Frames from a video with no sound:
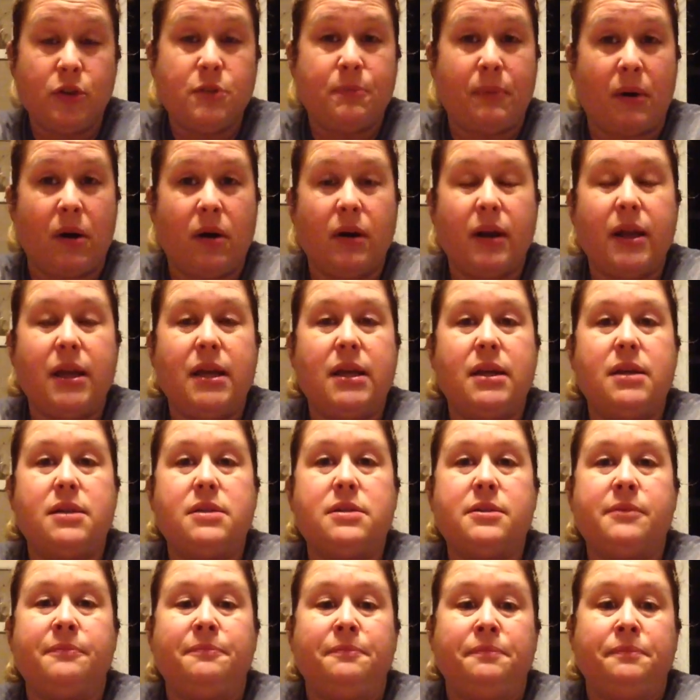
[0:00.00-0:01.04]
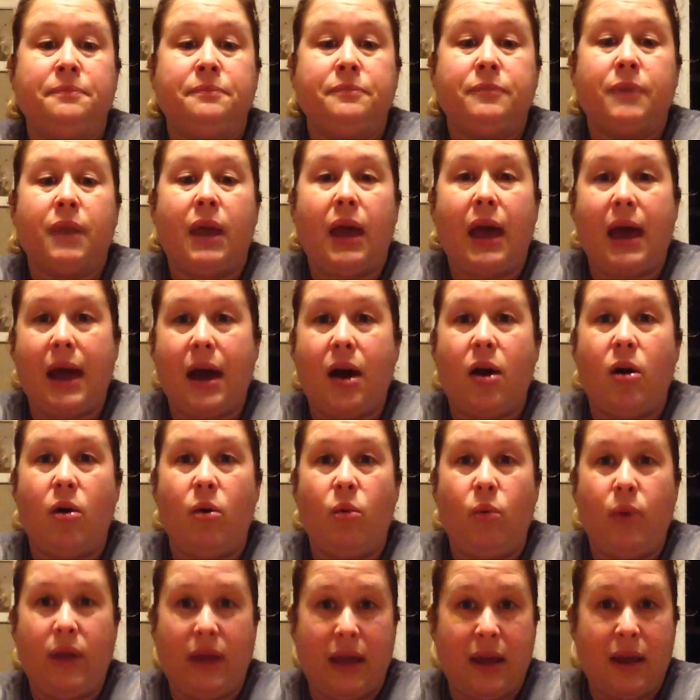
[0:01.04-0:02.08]
part is how
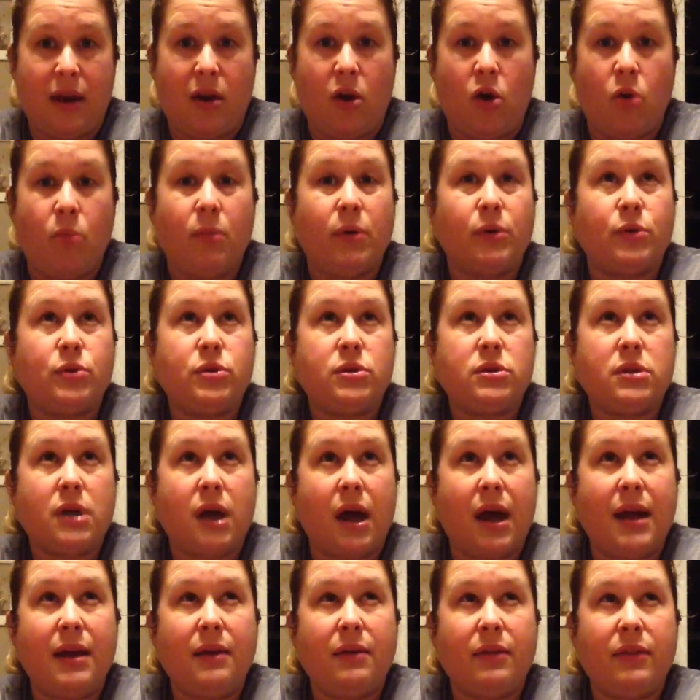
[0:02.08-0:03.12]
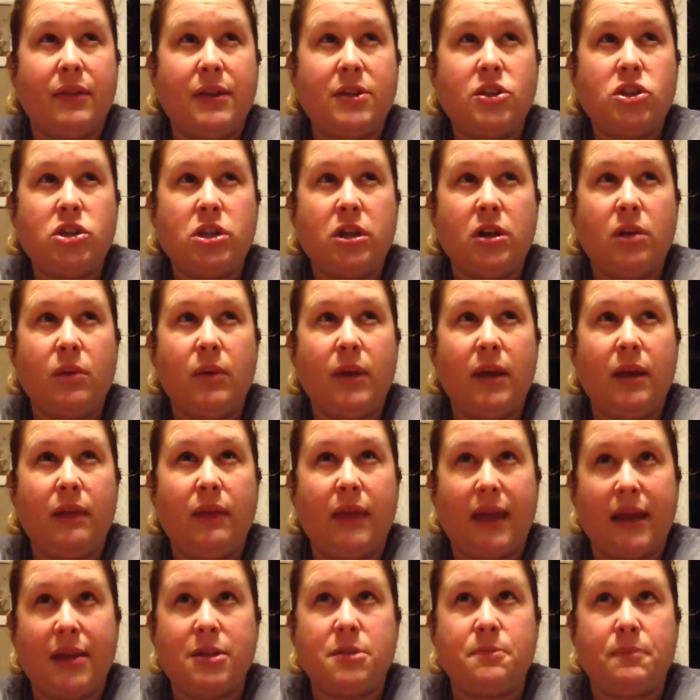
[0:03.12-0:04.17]
we get almost,
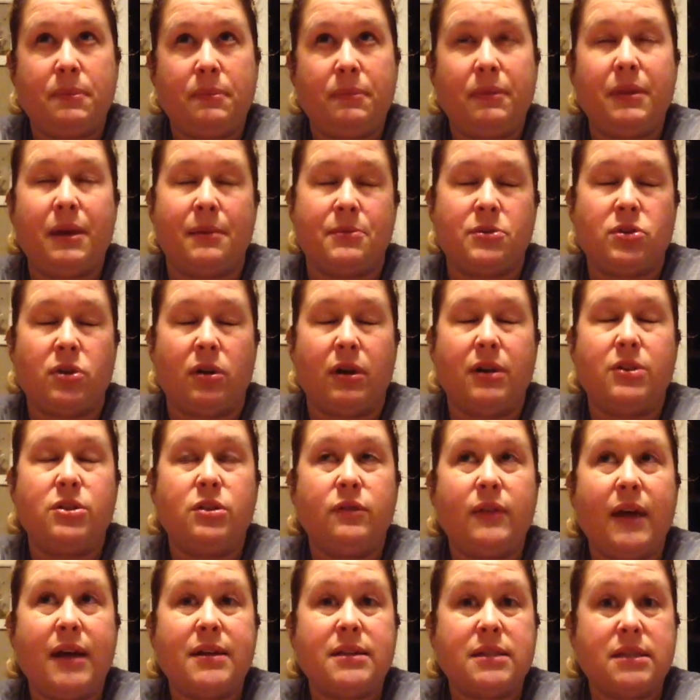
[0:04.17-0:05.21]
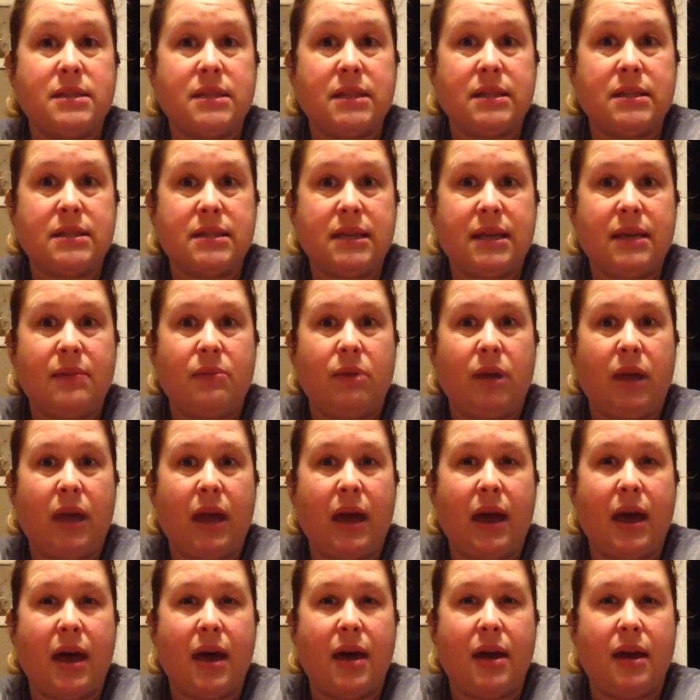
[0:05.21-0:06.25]
2016, we
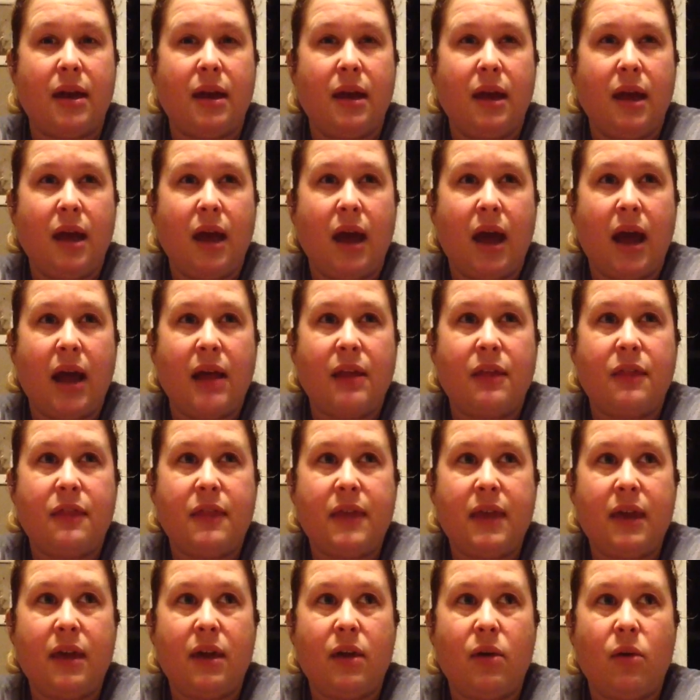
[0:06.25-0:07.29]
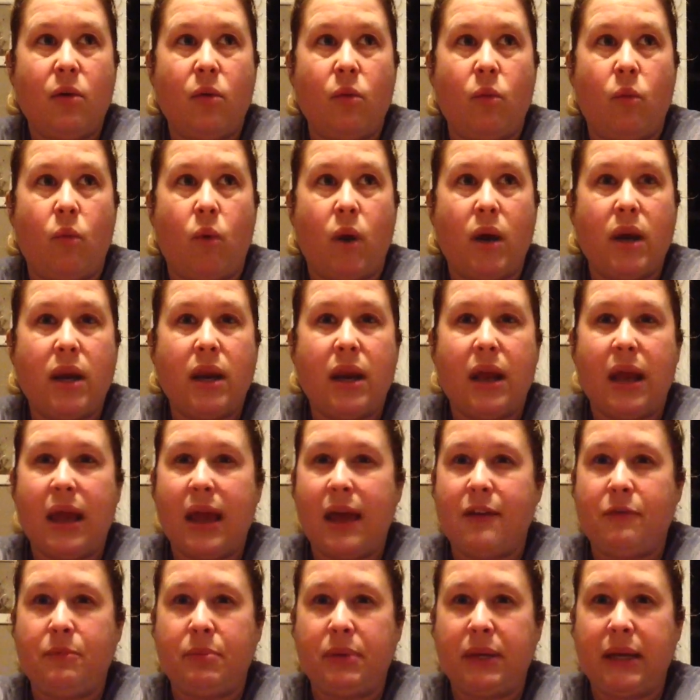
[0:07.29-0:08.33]
had, I think,
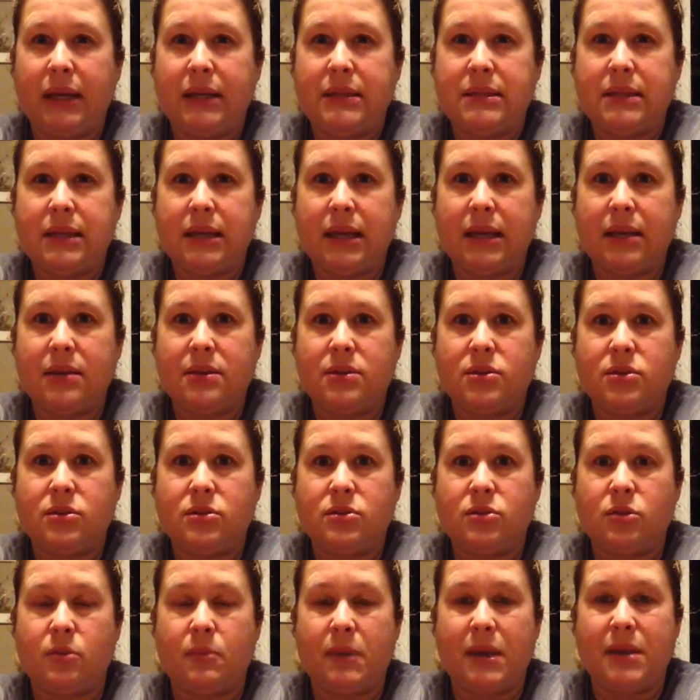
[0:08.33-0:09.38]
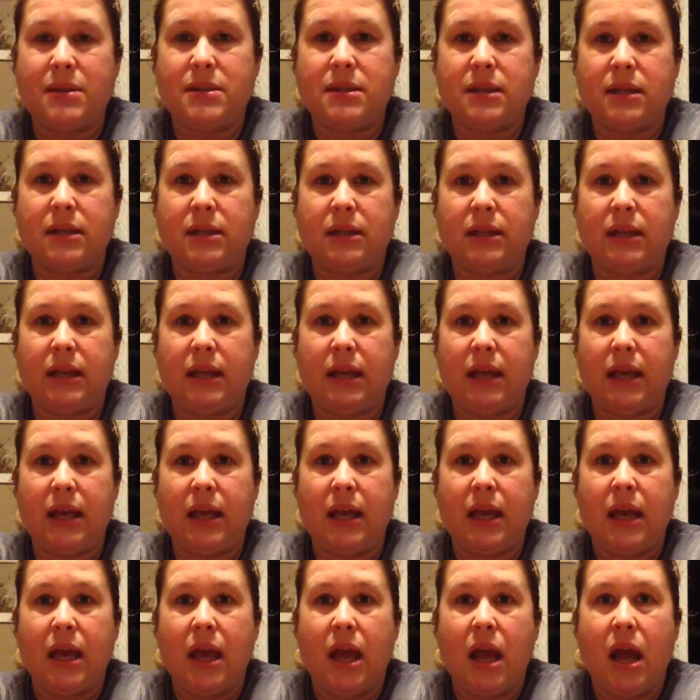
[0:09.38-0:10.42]
1.5 plane tickets. So
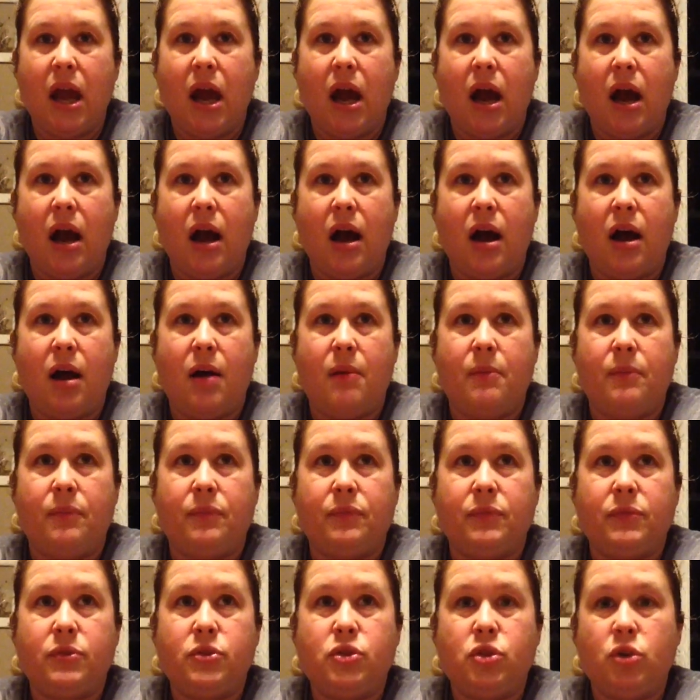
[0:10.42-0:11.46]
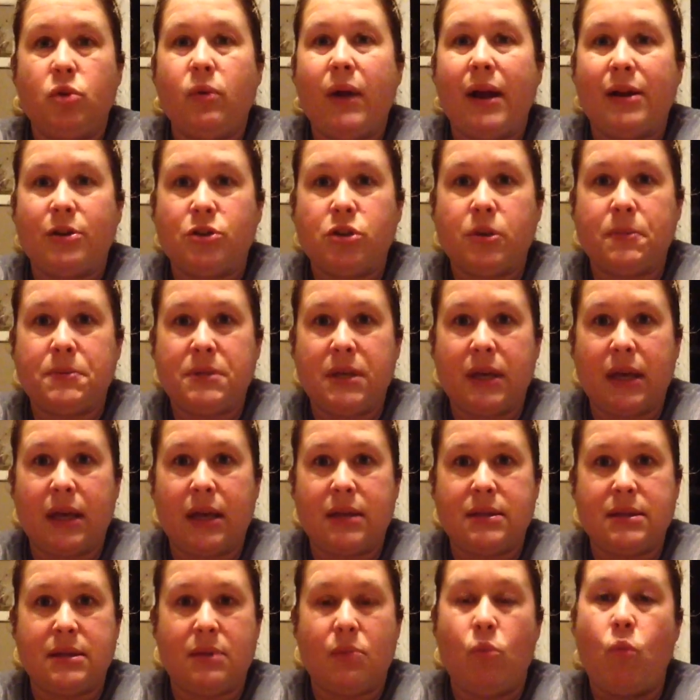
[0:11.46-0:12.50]
basically, 2 round trip
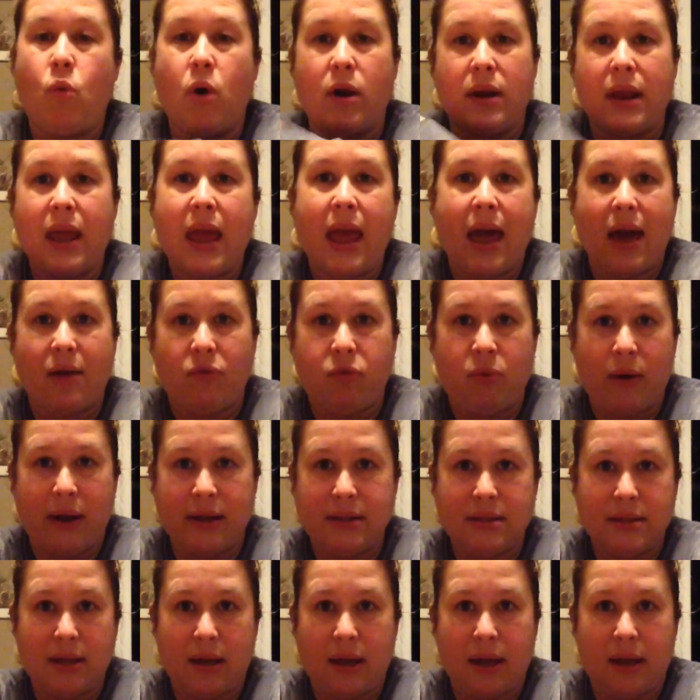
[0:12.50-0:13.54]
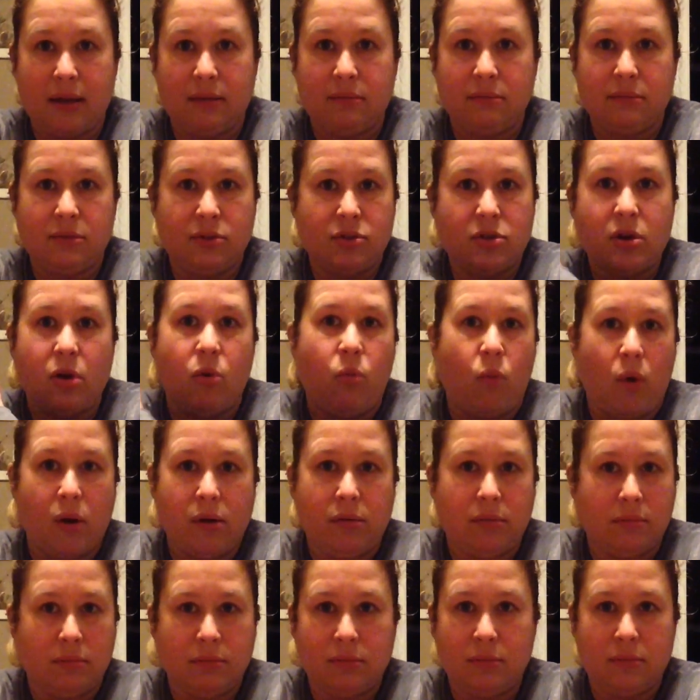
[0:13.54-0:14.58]
tickets and 1 halfway ticket. So
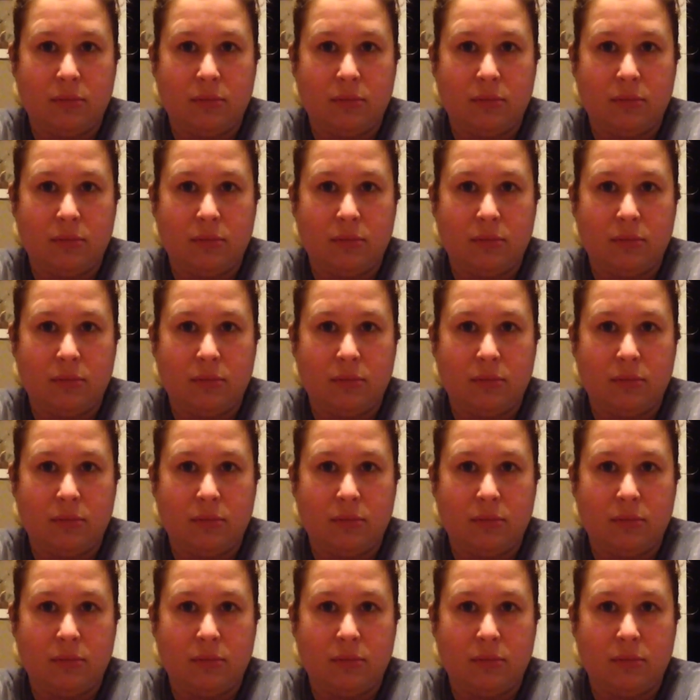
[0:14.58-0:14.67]
one